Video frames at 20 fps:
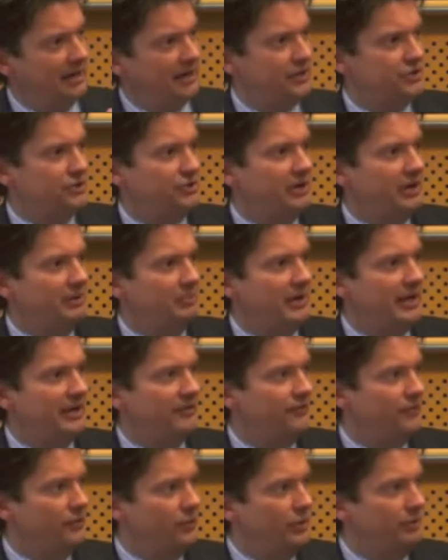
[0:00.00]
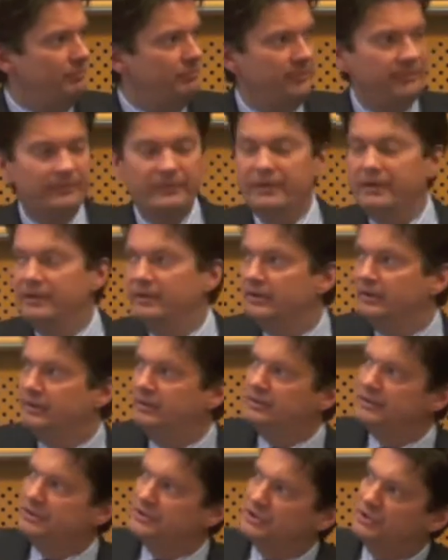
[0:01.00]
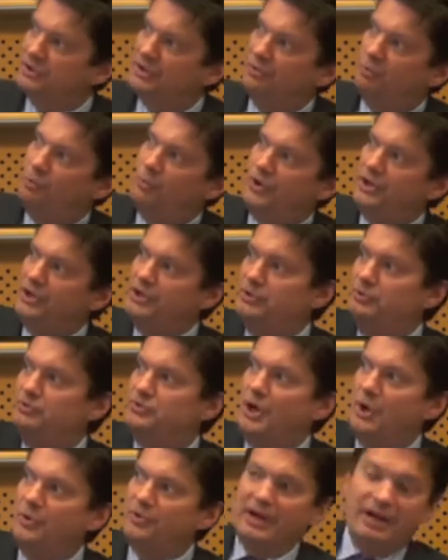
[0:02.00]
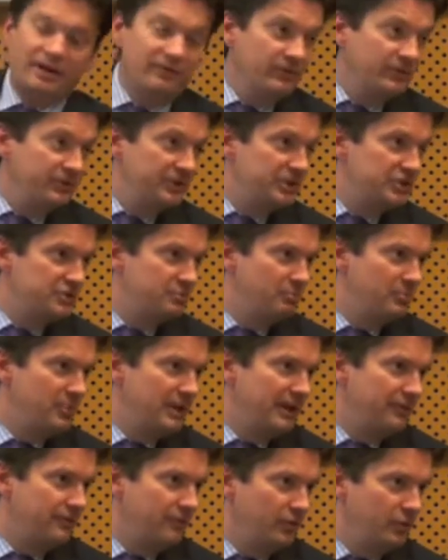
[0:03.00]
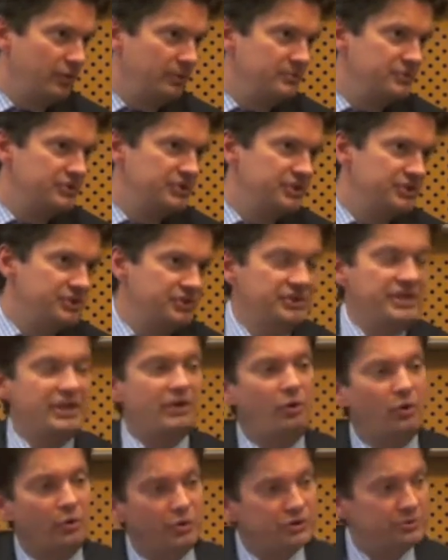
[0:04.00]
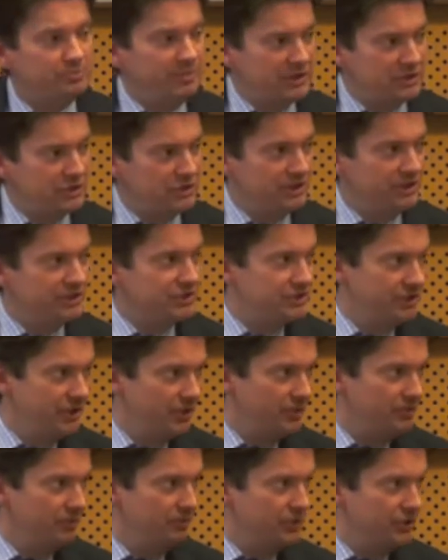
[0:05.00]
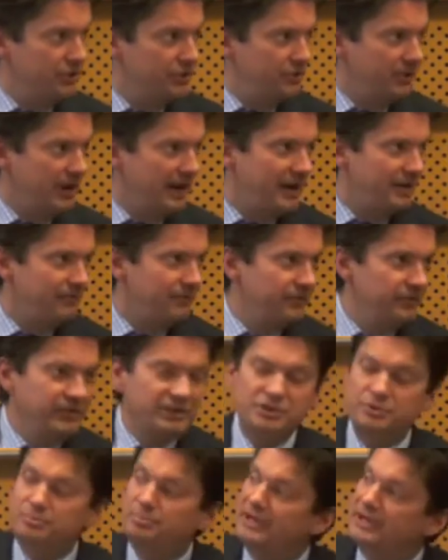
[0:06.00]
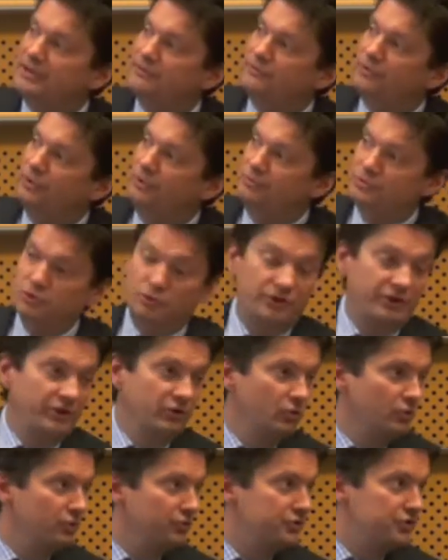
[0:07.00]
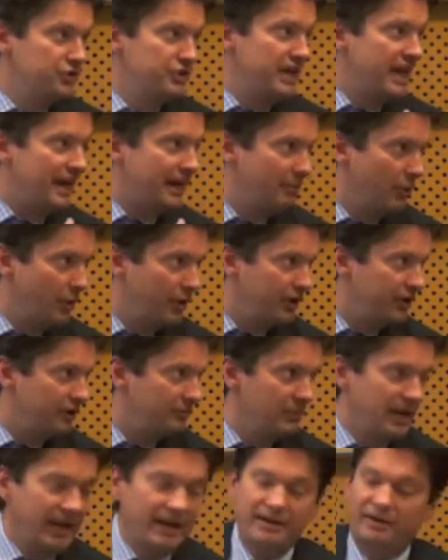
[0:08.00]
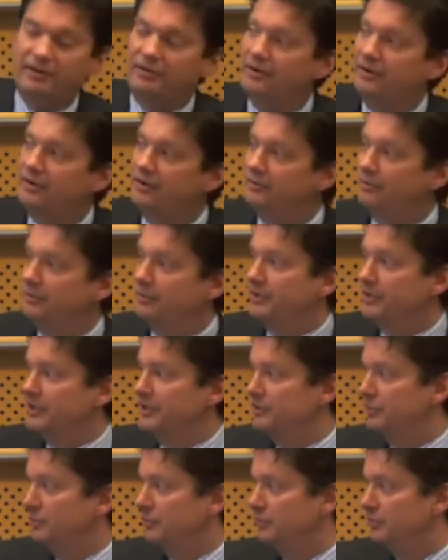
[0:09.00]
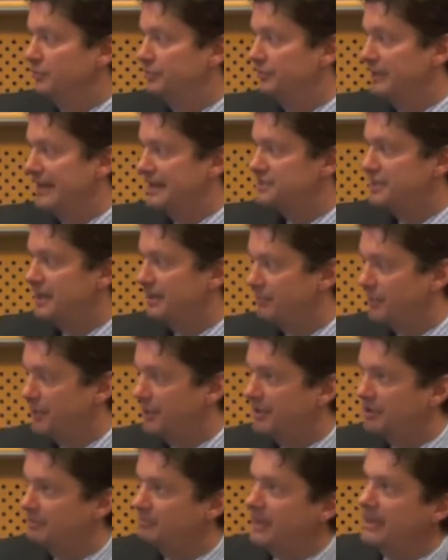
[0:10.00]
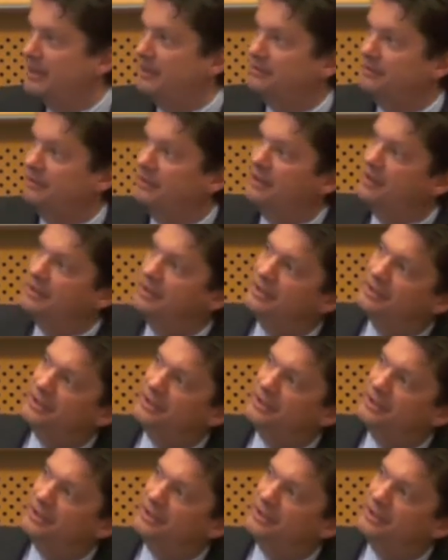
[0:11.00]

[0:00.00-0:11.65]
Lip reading: electronic platform. And what you don't have on these platforms is the old specialist. Now, what you have on these platforms, or the old CEC market maker, or the old NASDAQ market maker,